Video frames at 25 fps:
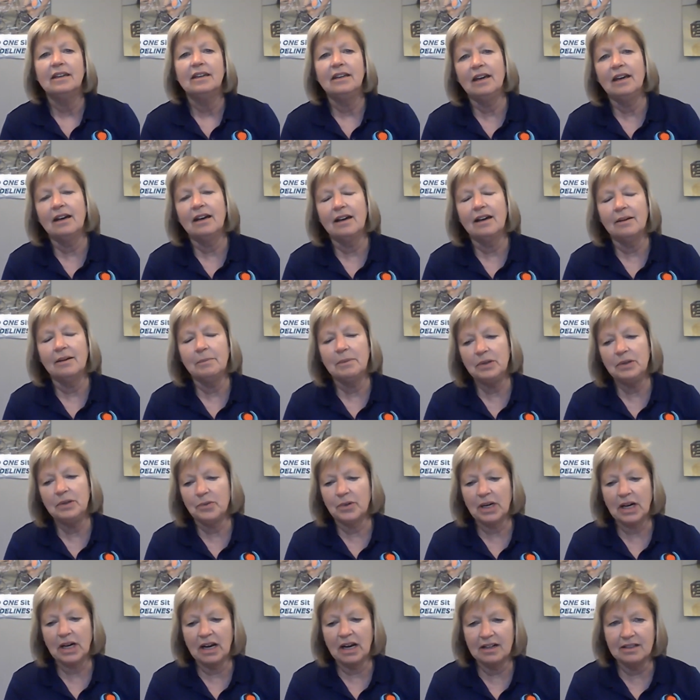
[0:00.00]
in
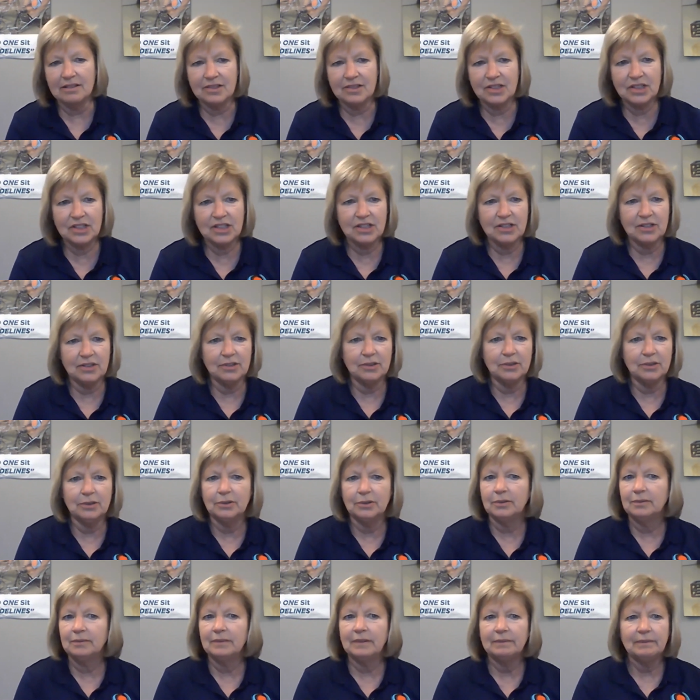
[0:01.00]
regards
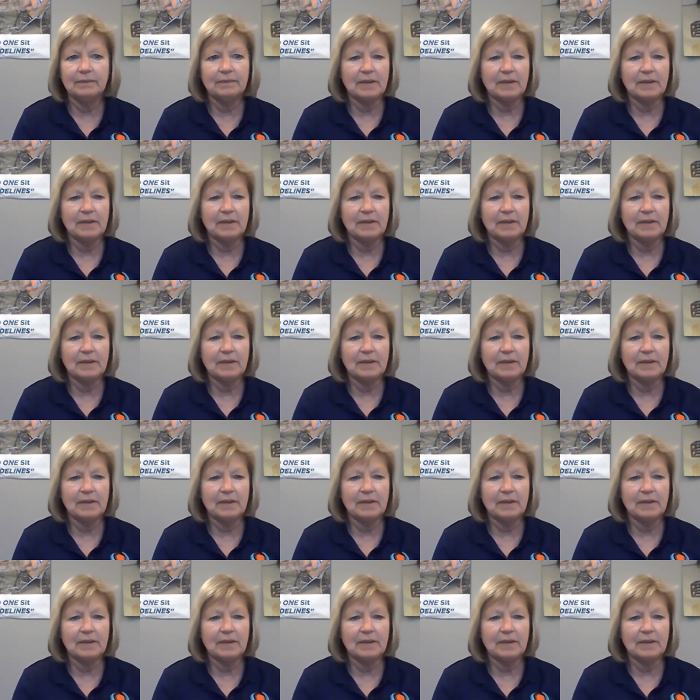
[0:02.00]
to